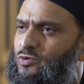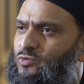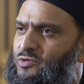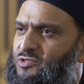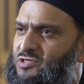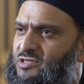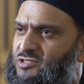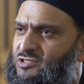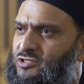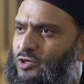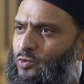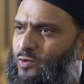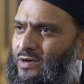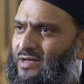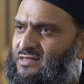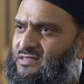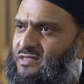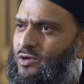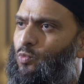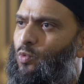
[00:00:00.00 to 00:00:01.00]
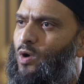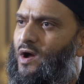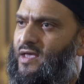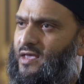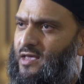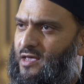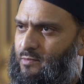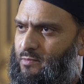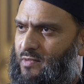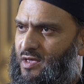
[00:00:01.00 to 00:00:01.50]
which is known as the
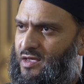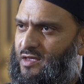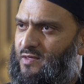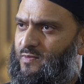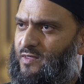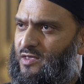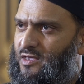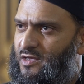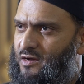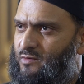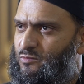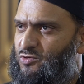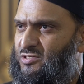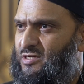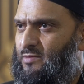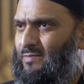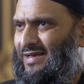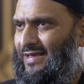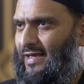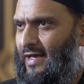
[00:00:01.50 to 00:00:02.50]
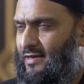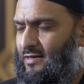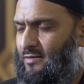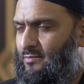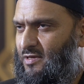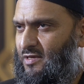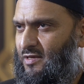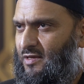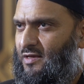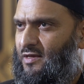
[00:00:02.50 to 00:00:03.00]
YMA, the Young Muslim
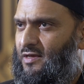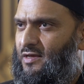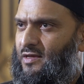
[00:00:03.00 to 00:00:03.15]
Academy.